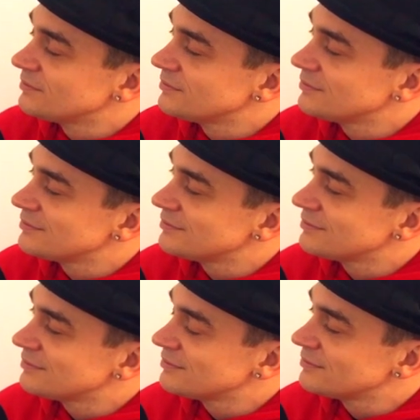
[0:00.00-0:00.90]

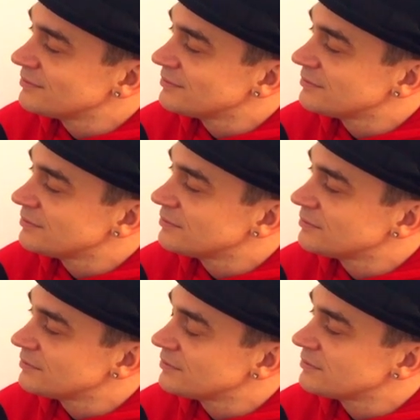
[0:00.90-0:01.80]

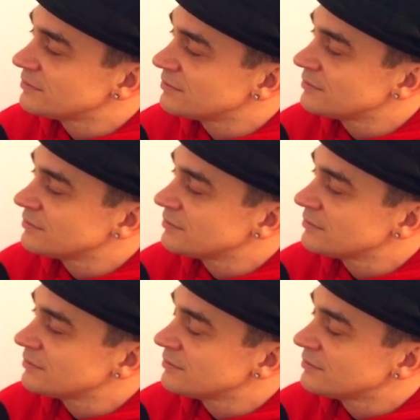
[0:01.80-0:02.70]

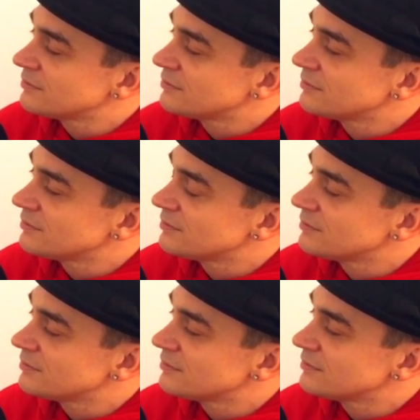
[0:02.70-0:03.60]

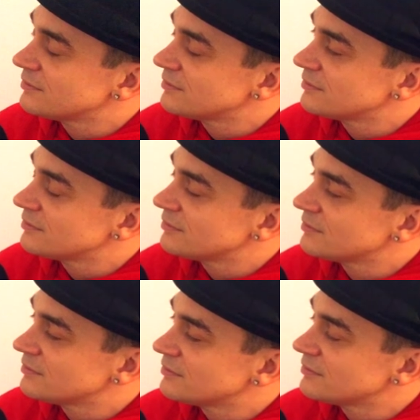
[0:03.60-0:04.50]

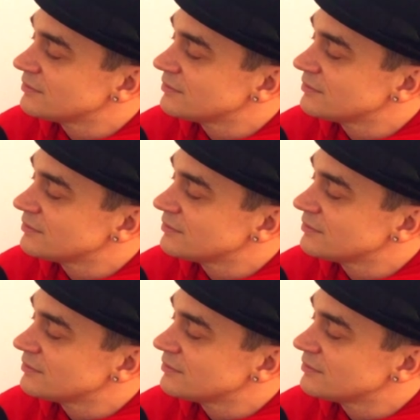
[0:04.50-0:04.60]
No words are spoken by the person on screen.